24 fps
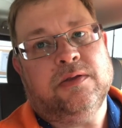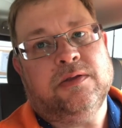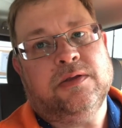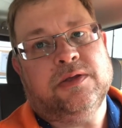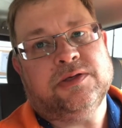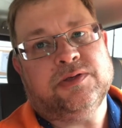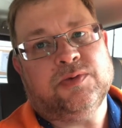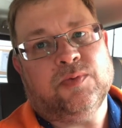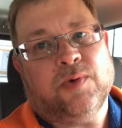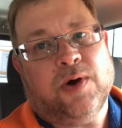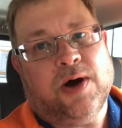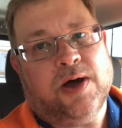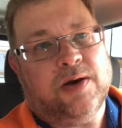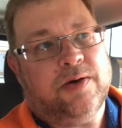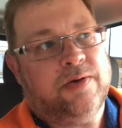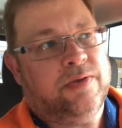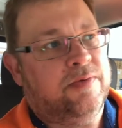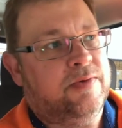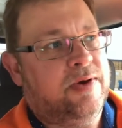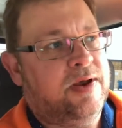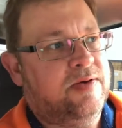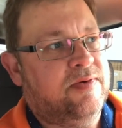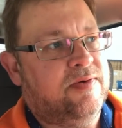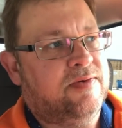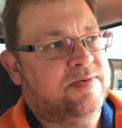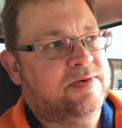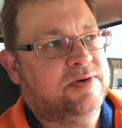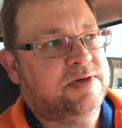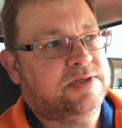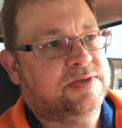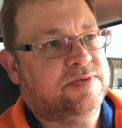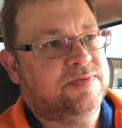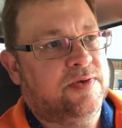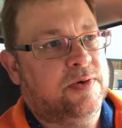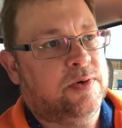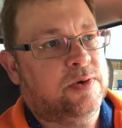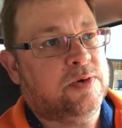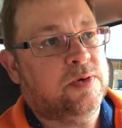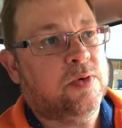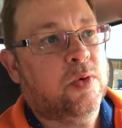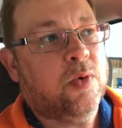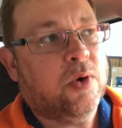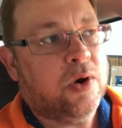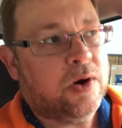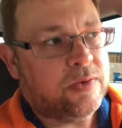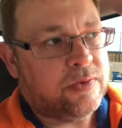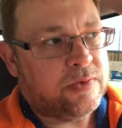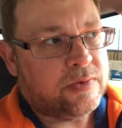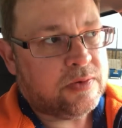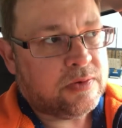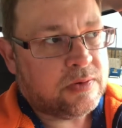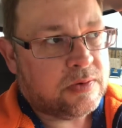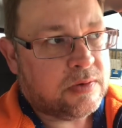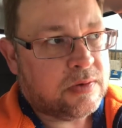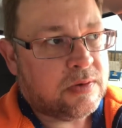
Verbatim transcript: this water in the Red River is flowing north.